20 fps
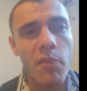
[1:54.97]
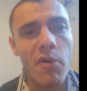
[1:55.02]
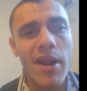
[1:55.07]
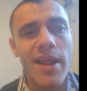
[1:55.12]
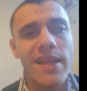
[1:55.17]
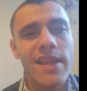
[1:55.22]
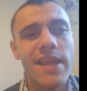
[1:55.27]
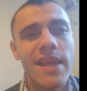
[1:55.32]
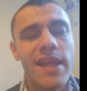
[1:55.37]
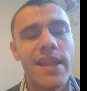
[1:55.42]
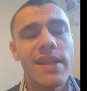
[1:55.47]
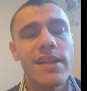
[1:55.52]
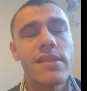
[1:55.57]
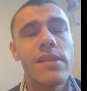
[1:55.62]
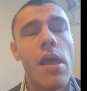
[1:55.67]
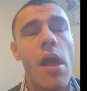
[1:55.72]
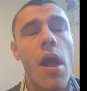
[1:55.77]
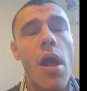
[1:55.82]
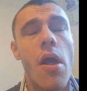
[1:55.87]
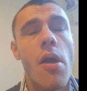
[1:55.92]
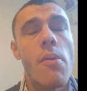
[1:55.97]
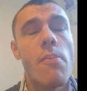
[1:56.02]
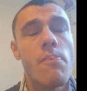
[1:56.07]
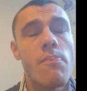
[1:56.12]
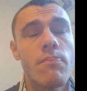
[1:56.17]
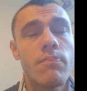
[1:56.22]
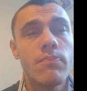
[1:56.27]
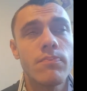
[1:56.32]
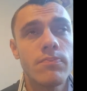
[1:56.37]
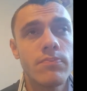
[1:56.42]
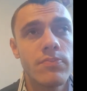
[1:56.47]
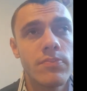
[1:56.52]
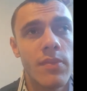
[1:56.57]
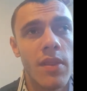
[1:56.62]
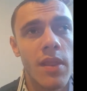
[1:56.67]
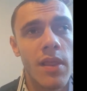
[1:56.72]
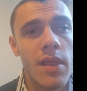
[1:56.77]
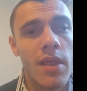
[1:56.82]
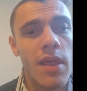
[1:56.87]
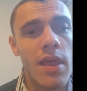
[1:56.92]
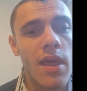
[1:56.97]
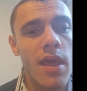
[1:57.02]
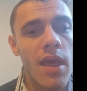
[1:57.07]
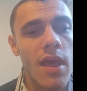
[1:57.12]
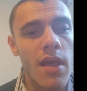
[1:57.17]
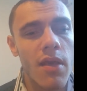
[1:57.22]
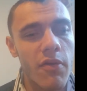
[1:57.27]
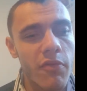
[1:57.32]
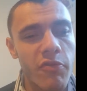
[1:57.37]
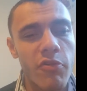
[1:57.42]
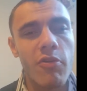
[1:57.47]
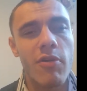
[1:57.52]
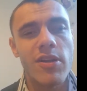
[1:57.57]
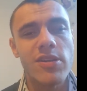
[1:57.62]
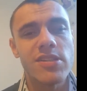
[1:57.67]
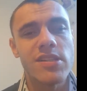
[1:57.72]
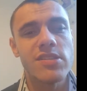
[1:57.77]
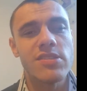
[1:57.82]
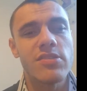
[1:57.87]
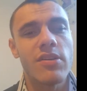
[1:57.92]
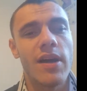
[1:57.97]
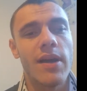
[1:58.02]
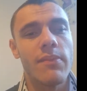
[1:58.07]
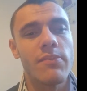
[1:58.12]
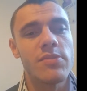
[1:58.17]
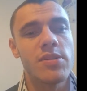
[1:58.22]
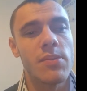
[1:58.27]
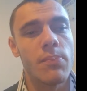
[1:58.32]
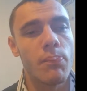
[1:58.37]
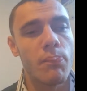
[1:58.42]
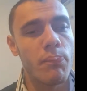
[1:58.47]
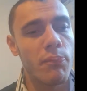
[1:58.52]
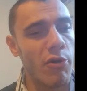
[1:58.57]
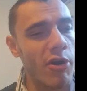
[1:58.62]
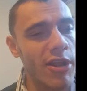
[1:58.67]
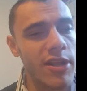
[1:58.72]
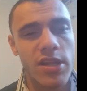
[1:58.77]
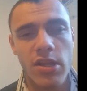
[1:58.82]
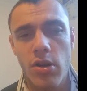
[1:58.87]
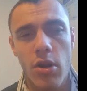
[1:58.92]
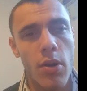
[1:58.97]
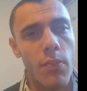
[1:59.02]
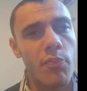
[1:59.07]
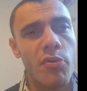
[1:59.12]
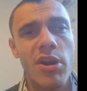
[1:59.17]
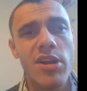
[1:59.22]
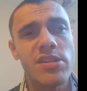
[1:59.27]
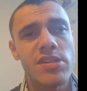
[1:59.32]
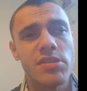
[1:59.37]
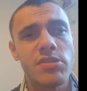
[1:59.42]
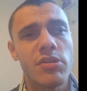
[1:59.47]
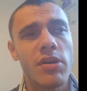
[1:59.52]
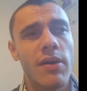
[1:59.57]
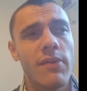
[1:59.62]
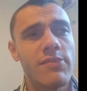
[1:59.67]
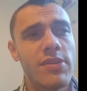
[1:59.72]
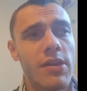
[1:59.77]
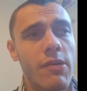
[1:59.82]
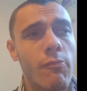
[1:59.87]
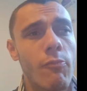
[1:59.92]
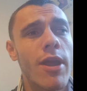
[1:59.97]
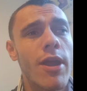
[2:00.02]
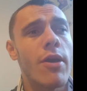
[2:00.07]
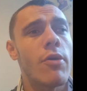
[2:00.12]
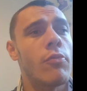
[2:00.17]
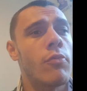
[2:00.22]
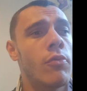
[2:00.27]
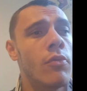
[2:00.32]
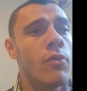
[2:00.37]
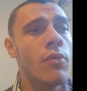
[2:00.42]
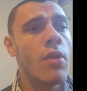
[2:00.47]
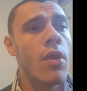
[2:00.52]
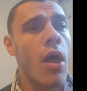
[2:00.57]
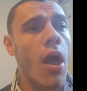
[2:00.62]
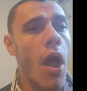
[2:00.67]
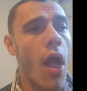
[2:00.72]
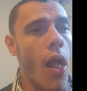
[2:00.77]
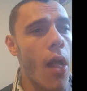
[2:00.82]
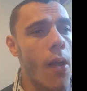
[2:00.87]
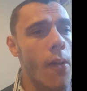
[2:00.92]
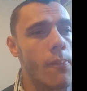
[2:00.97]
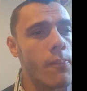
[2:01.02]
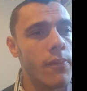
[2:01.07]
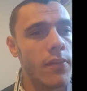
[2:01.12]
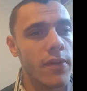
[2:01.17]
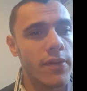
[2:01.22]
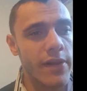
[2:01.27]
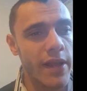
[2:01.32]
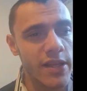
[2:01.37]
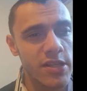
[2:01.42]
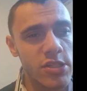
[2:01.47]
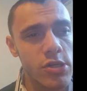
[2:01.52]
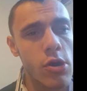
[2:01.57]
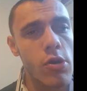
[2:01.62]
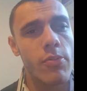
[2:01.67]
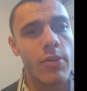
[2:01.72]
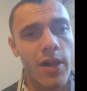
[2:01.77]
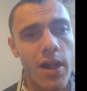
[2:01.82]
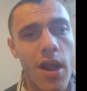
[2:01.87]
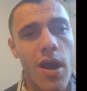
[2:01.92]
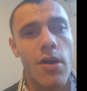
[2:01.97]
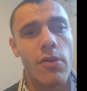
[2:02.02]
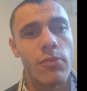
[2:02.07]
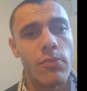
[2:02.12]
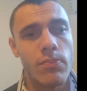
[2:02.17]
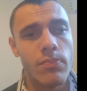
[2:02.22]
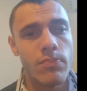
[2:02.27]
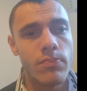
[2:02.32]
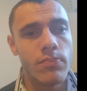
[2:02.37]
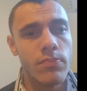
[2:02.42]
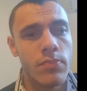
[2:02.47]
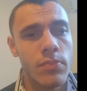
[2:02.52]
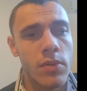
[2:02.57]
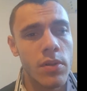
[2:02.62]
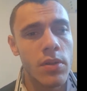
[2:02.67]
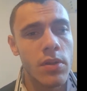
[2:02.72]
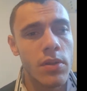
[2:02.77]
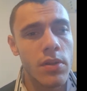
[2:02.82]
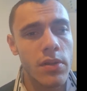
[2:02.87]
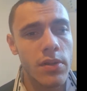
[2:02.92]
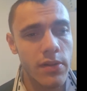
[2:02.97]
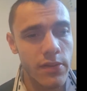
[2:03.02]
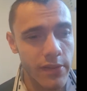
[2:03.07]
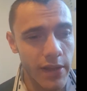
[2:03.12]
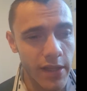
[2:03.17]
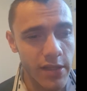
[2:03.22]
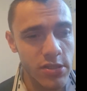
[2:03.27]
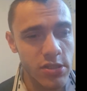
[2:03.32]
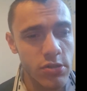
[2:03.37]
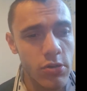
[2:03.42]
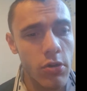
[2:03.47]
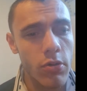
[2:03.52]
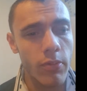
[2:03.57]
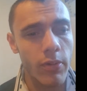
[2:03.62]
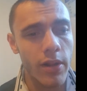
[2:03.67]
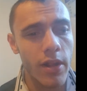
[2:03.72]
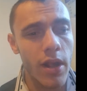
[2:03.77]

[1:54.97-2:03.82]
breaking. Threat at times and breaking our press at times will. They score a goal. It